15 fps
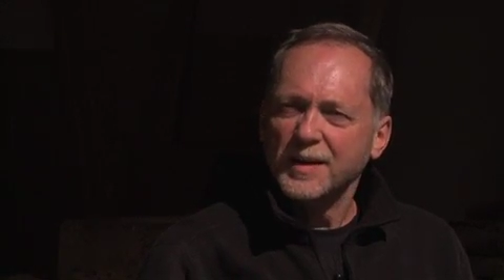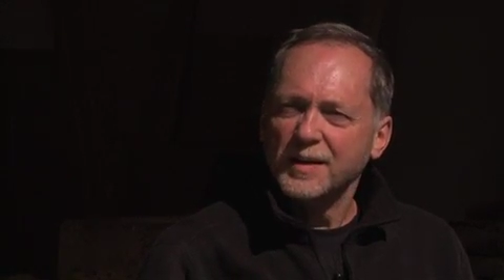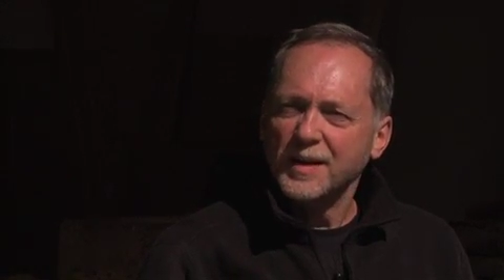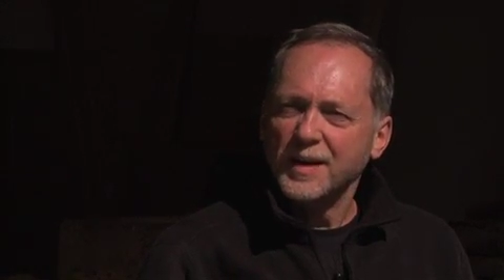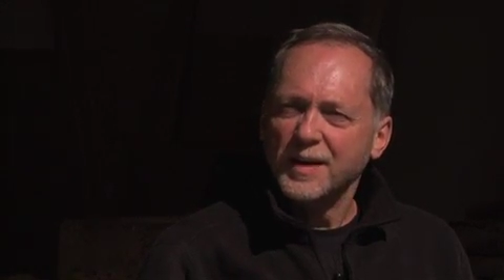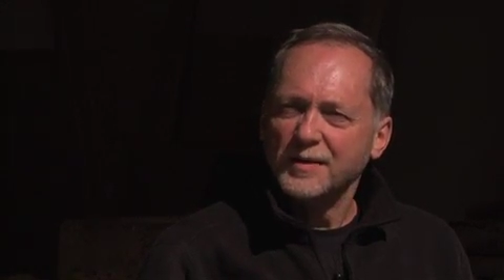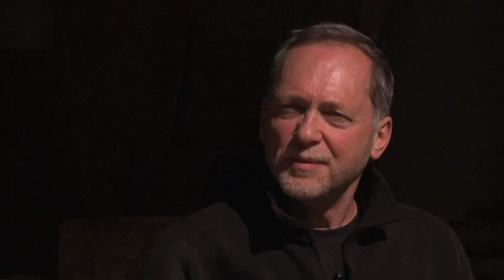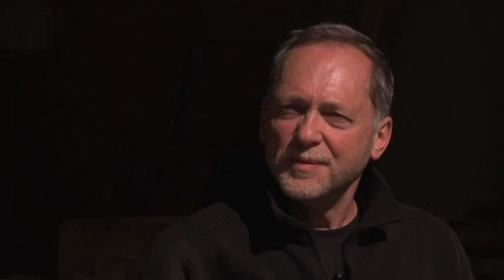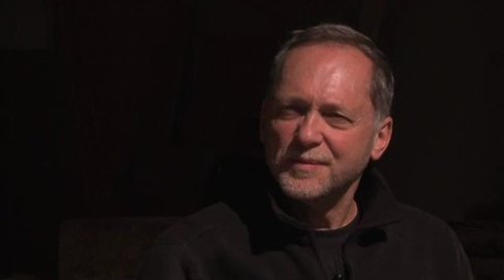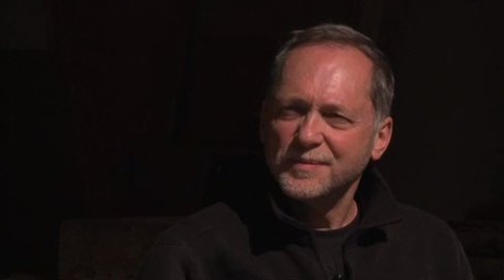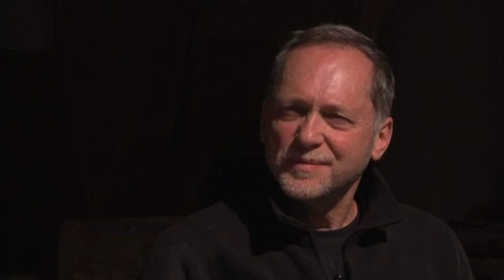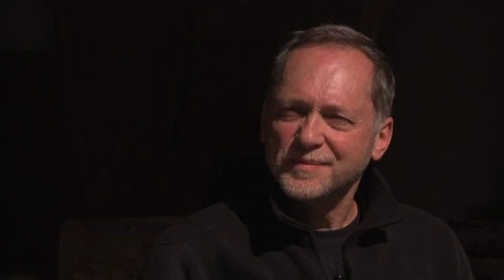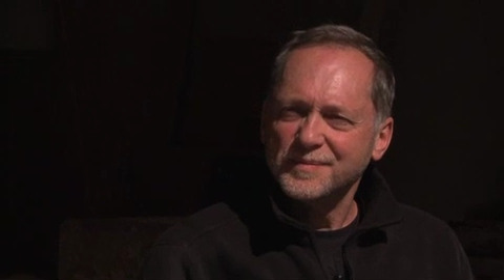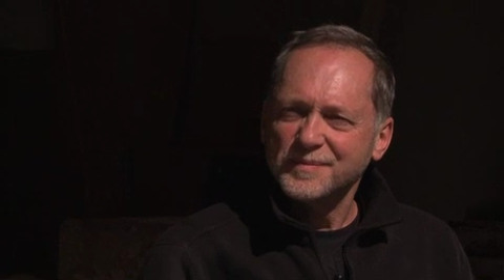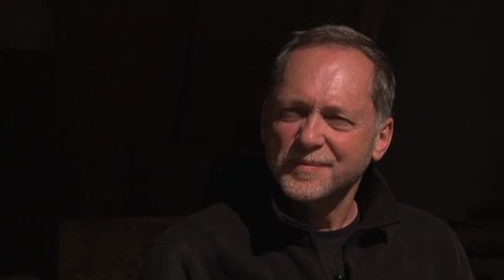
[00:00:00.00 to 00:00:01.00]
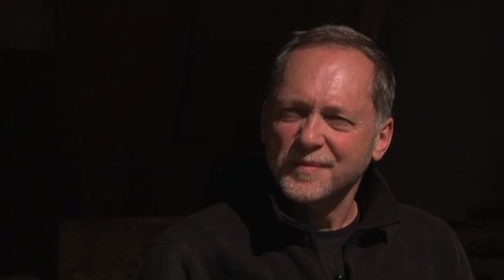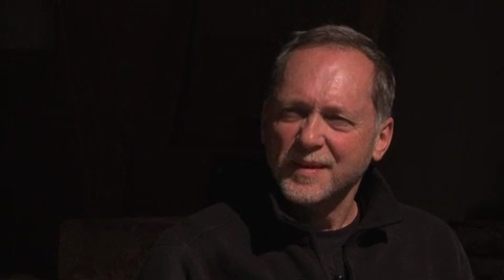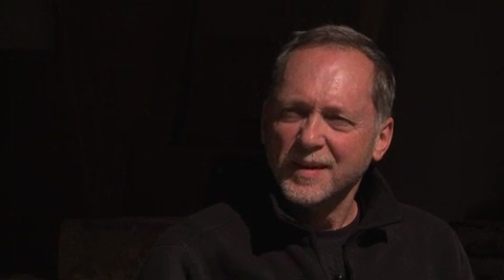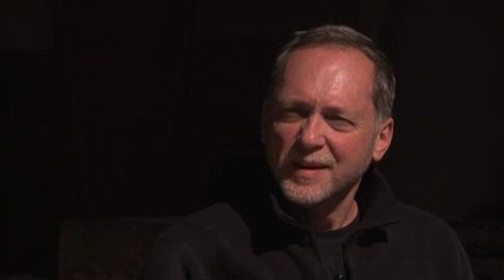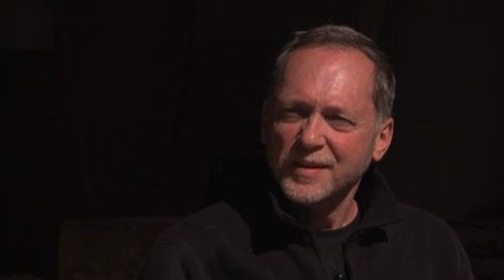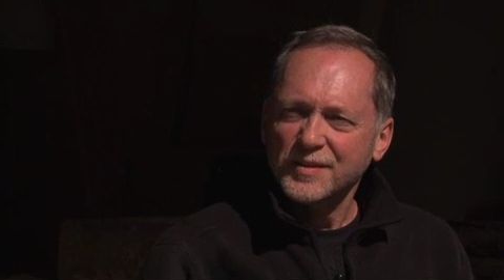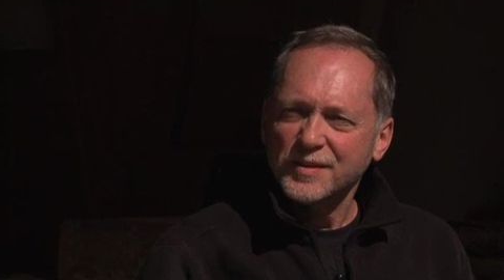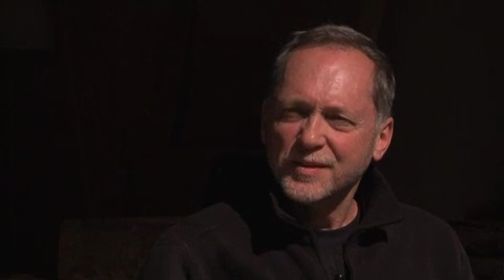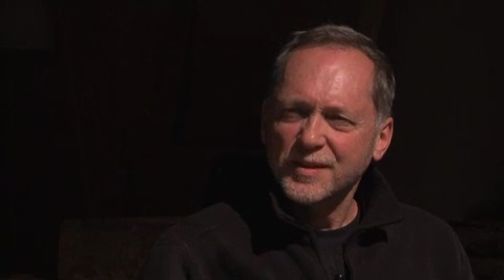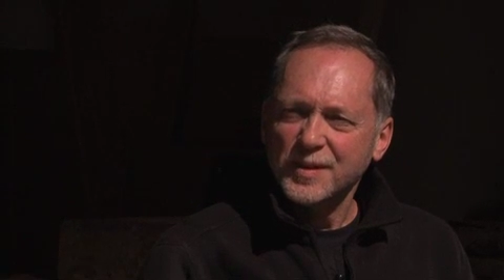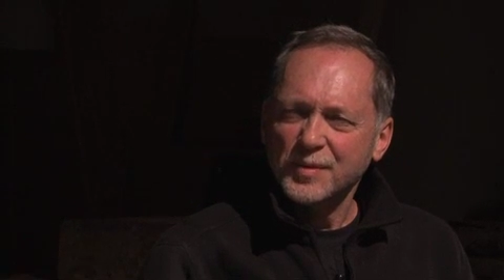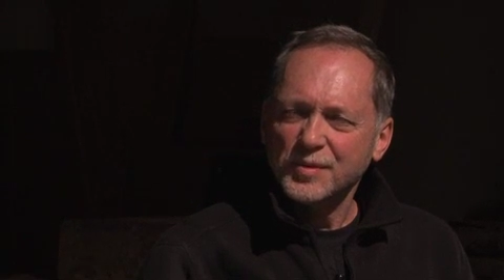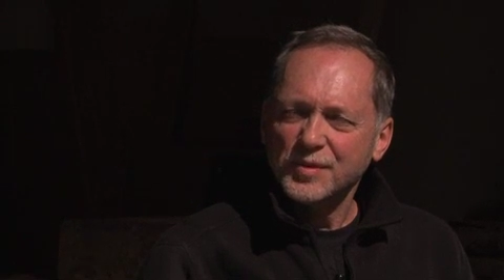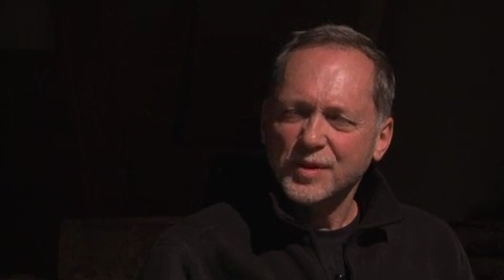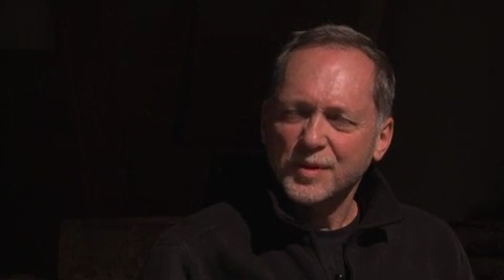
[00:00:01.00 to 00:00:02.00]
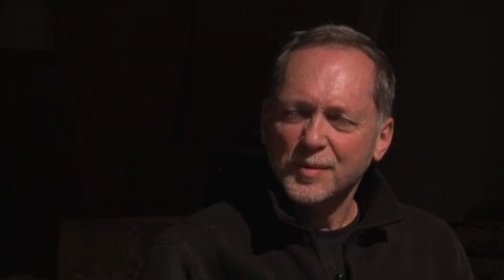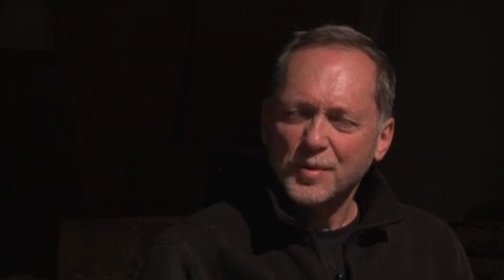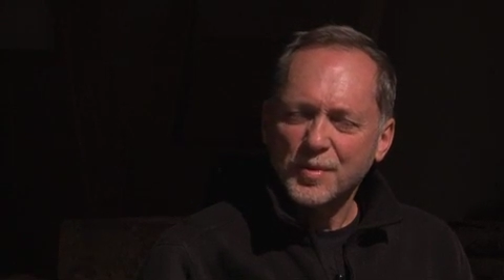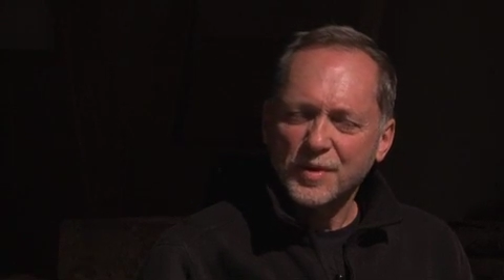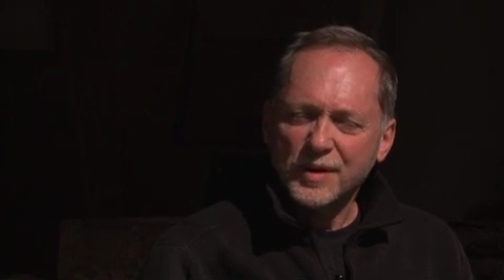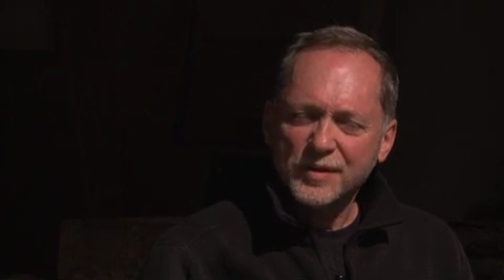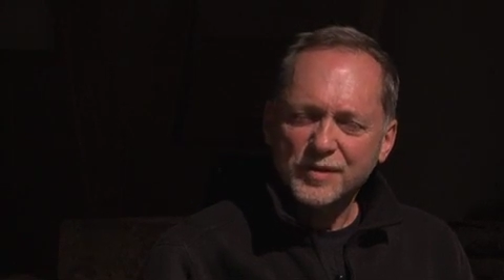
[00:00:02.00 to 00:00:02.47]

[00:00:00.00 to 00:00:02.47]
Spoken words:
and alive since he was a little boy.